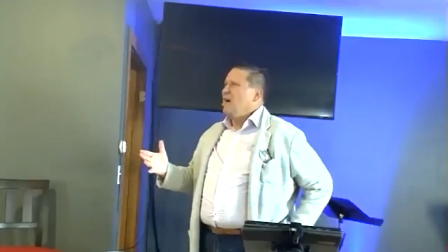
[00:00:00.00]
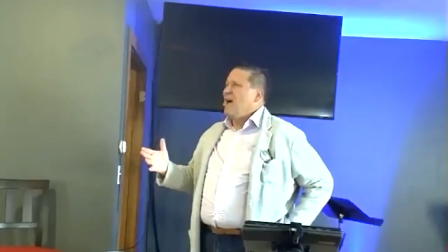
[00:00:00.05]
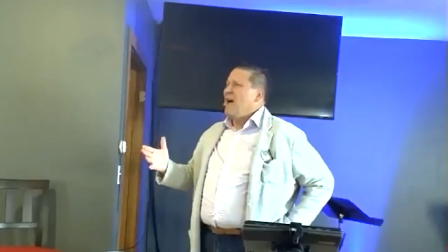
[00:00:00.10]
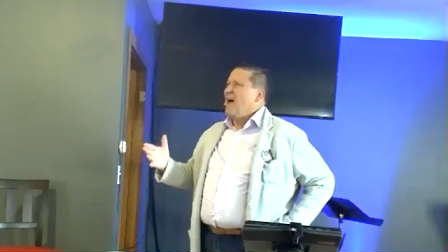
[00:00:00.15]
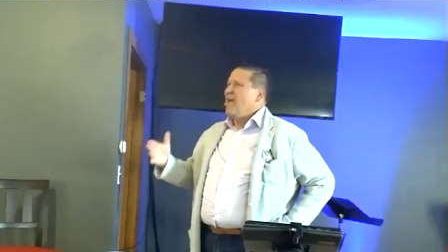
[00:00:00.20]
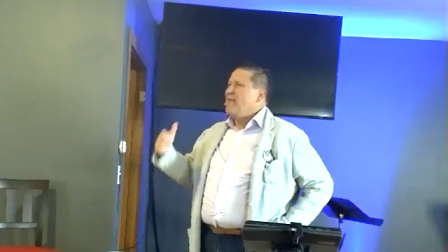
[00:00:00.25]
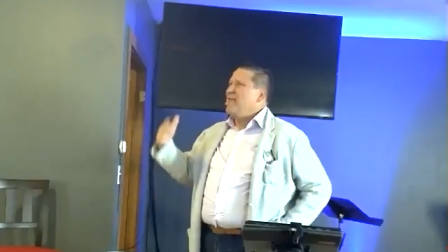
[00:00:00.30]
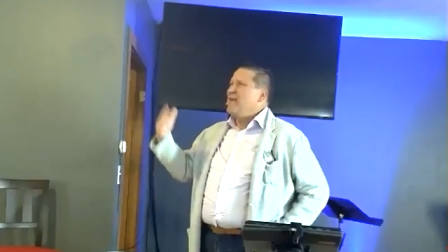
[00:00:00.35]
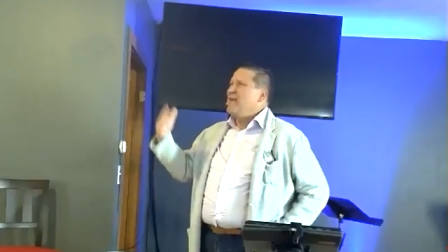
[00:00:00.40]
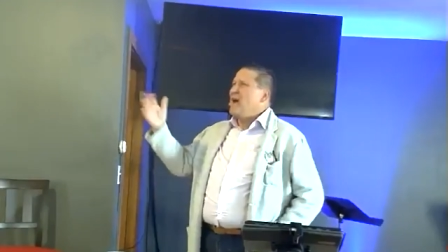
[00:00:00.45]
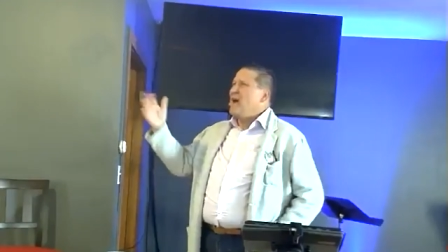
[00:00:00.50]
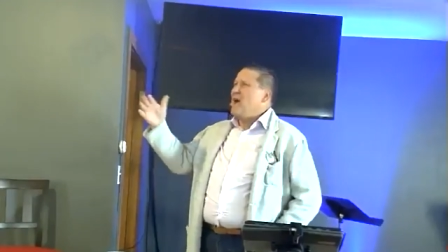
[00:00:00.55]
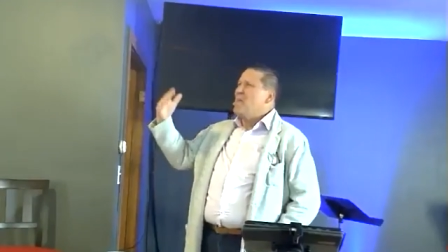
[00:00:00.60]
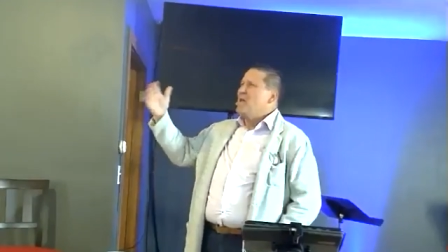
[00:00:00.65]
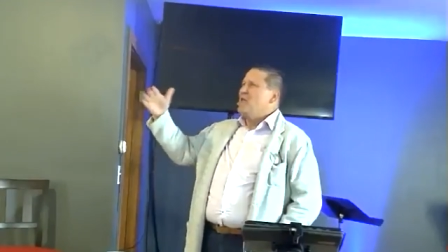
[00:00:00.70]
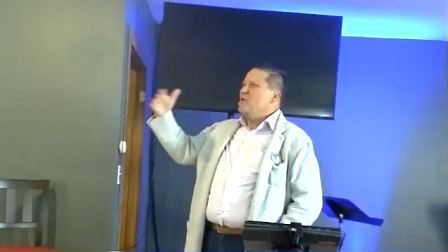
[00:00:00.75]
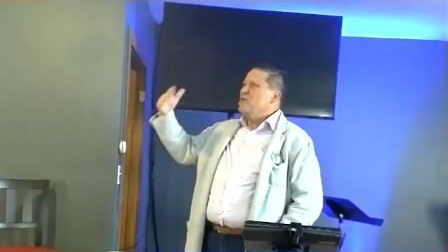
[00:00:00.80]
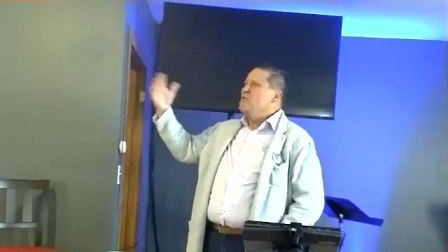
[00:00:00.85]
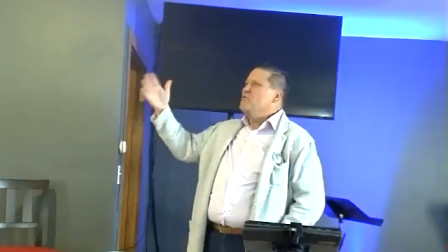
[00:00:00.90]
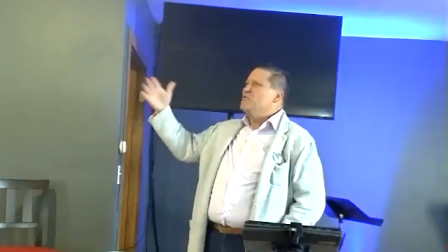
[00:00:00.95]
I-, I think I
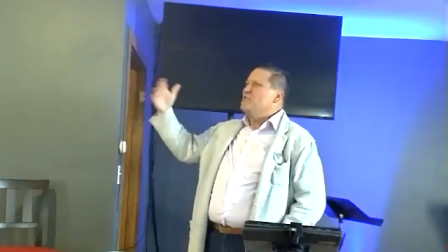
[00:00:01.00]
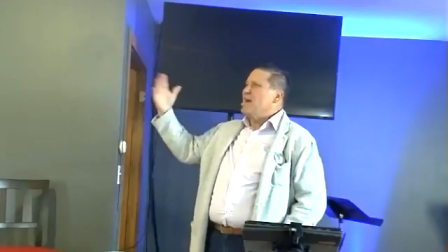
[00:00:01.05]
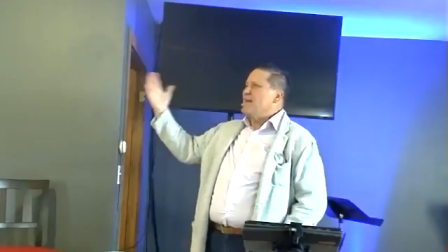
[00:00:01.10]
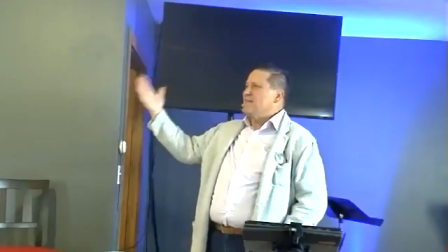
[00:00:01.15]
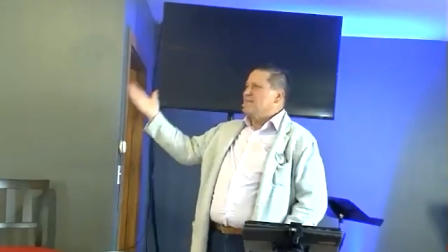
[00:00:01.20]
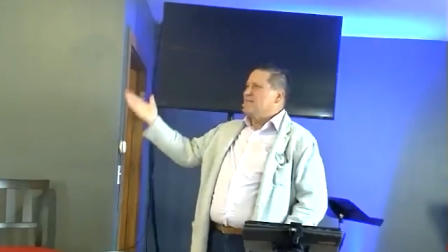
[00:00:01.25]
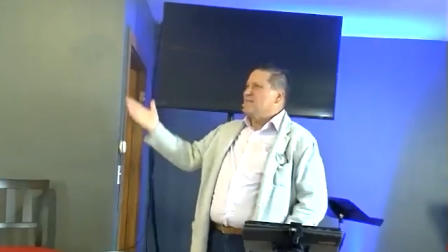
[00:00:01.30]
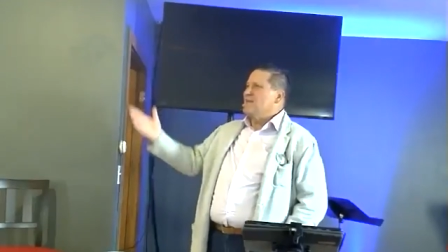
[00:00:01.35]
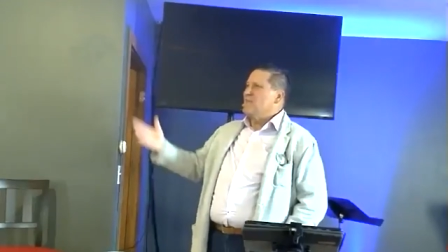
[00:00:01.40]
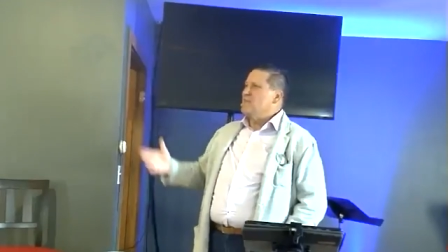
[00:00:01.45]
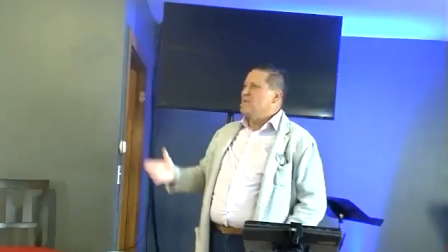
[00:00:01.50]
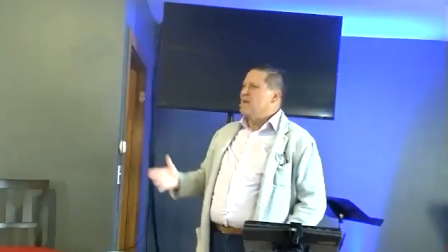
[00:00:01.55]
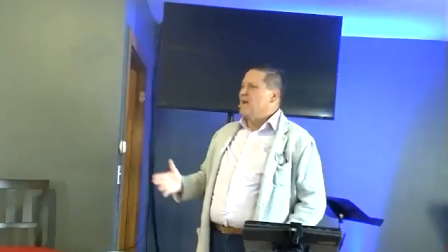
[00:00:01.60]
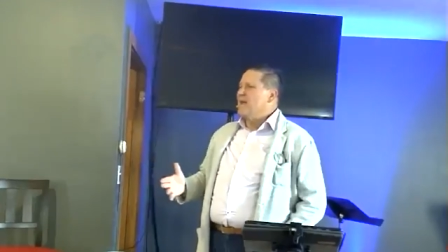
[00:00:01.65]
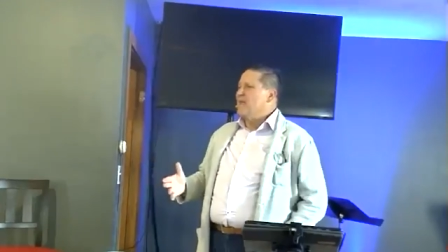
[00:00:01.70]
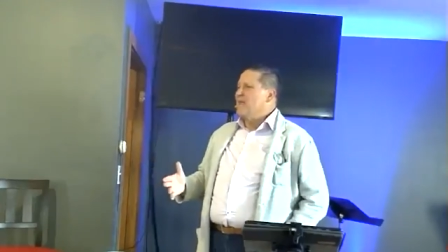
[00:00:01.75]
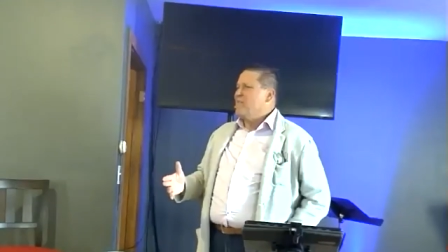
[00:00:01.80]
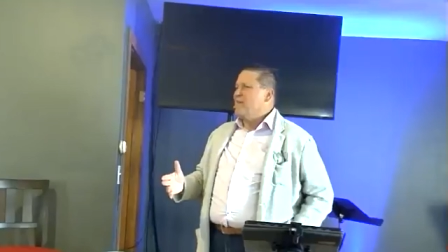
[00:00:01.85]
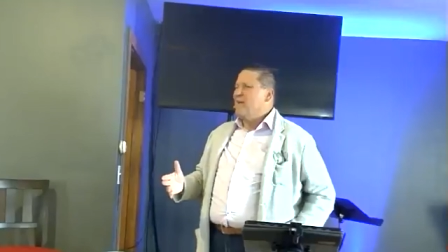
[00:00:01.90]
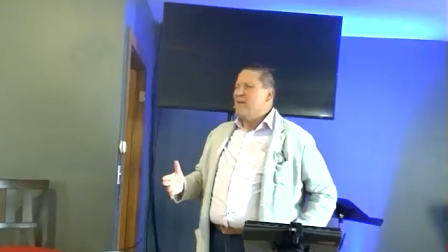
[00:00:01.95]
might use that
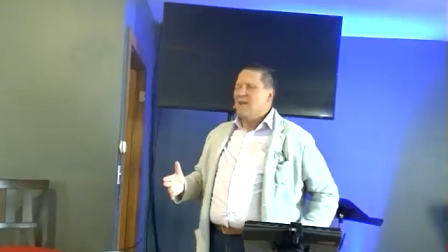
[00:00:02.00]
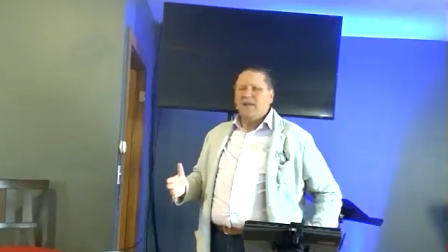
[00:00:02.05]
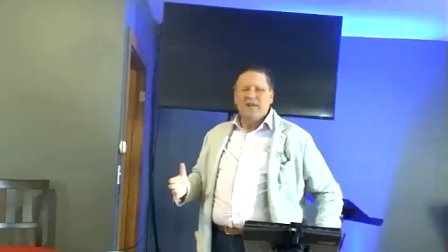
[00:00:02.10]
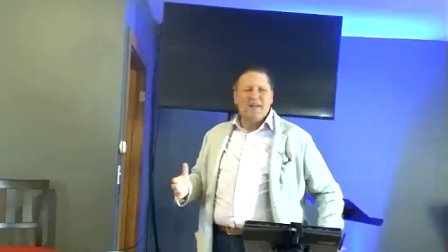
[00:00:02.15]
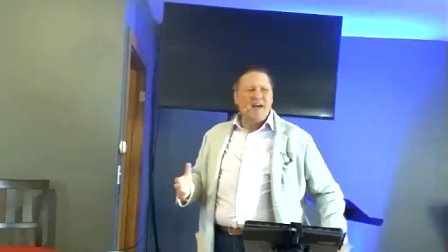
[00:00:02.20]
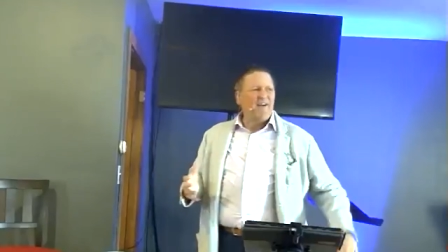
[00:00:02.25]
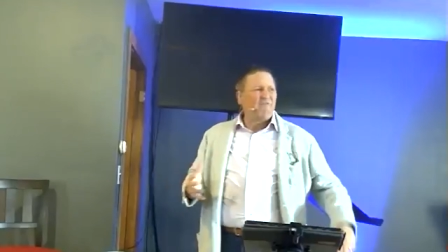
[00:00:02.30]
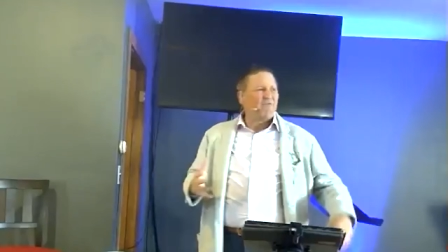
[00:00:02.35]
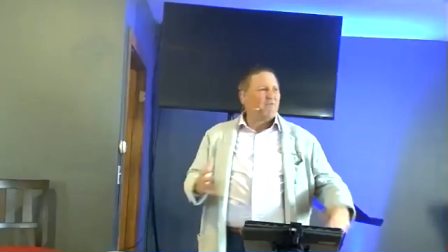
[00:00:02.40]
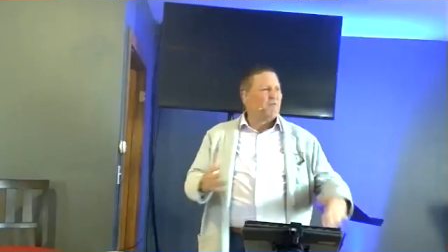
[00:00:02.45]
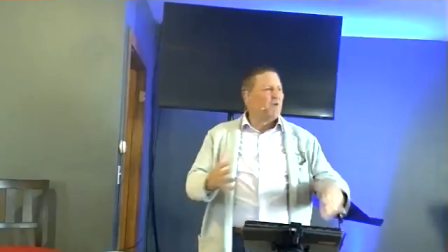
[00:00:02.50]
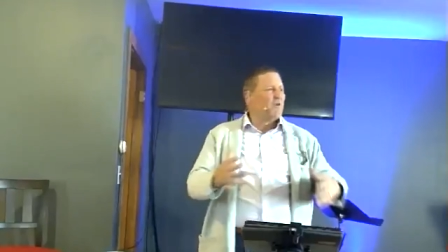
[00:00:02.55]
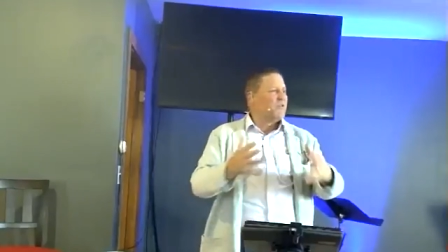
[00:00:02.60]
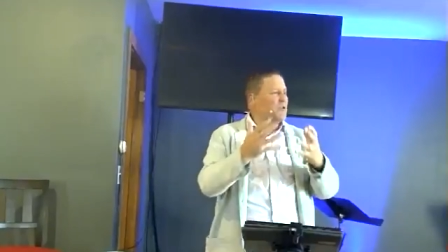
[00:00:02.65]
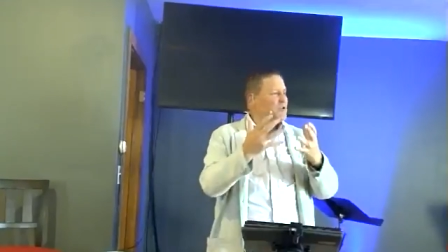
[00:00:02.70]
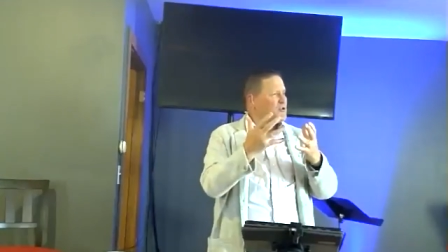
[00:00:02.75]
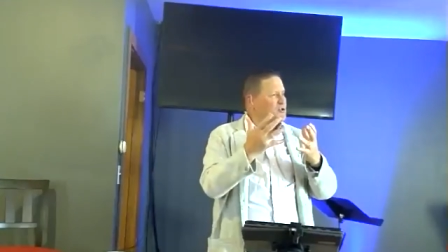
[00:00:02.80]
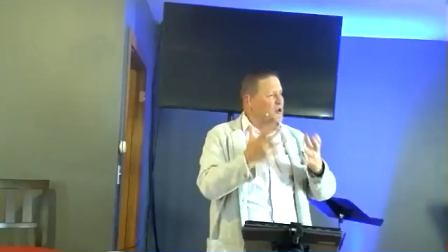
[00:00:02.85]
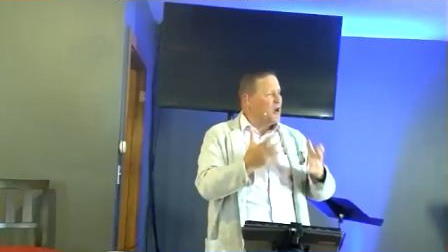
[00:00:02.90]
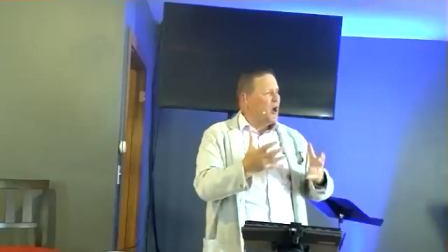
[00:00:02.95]
someday. They left with
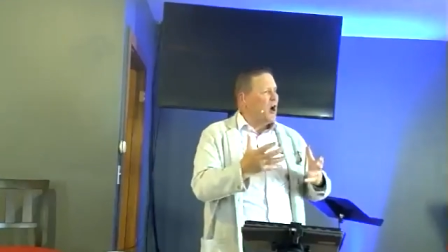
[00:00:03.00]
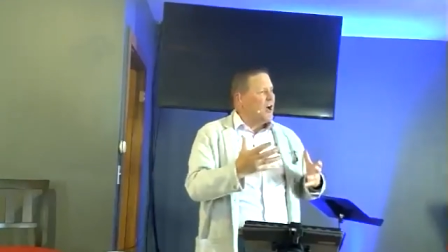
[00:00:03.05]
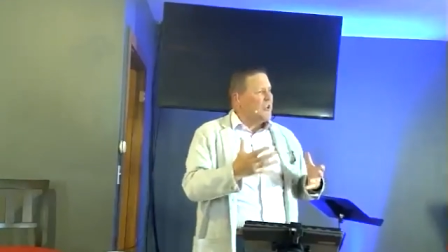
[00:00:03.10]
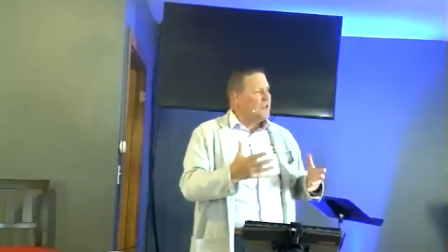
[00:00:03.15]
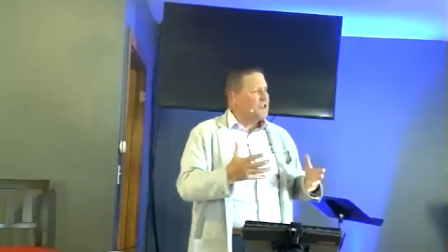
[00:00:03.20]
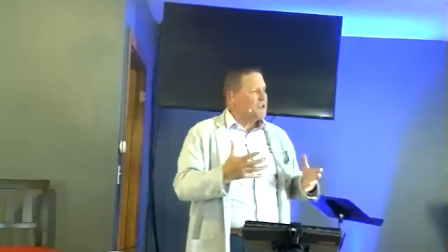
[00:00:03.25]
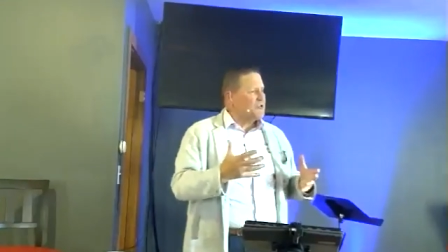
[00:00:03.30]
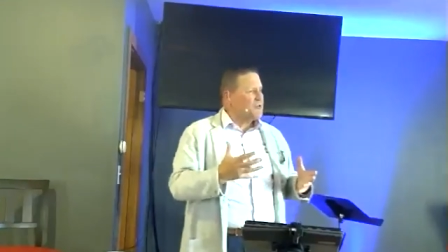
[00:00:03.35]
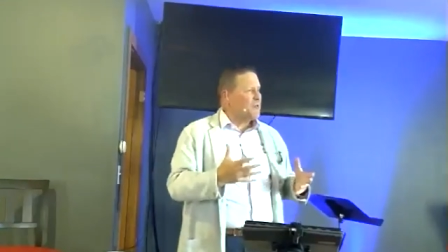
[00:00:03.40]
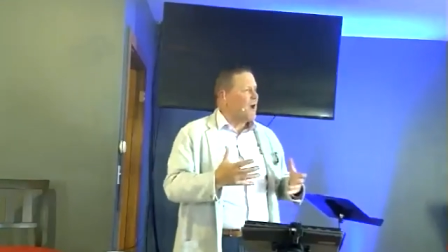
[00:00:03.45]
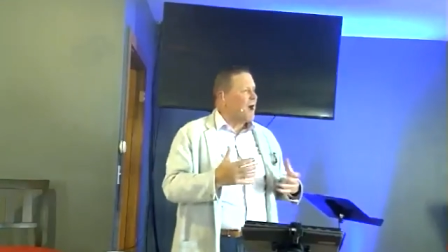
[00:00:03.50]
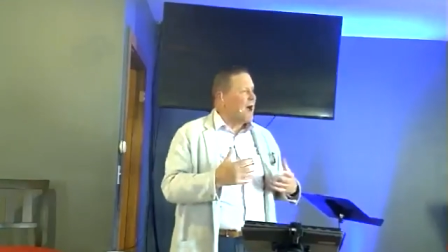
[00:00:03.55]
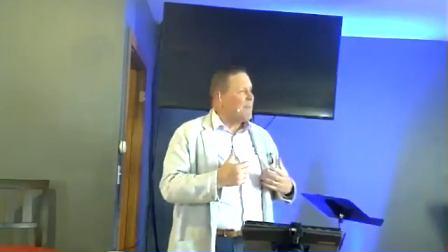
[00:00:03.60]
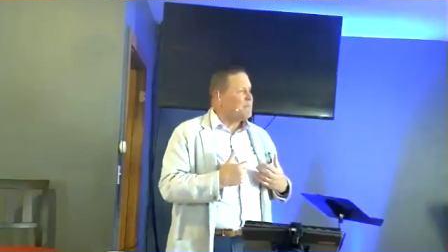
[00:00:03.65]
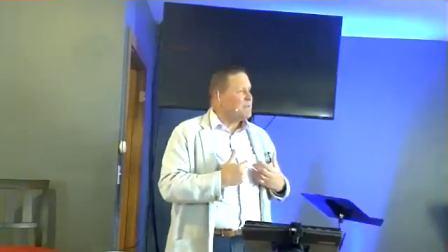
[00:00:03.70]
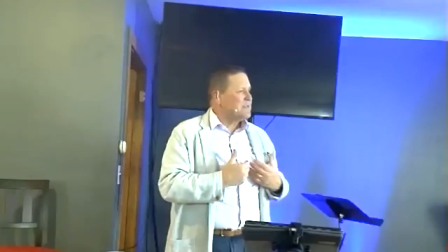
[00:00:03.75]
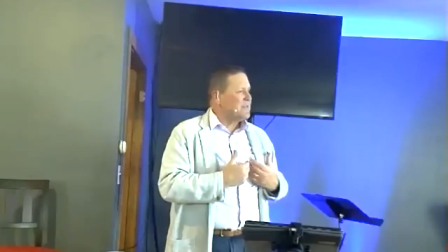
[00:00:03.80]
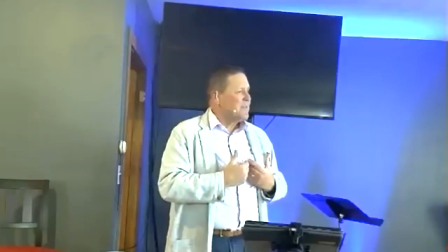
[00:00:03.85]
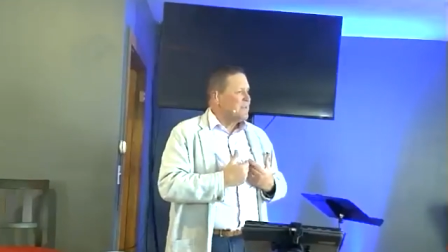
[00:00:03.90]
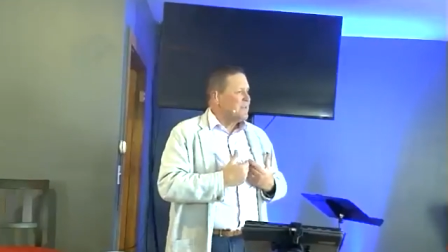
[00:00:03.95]
their jaws
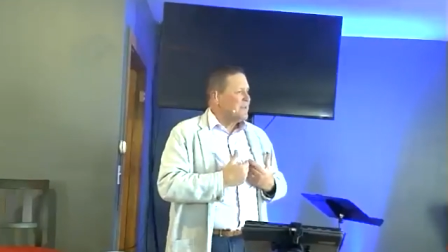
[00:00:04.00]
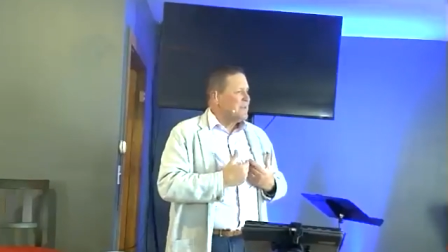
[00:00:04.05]
dropped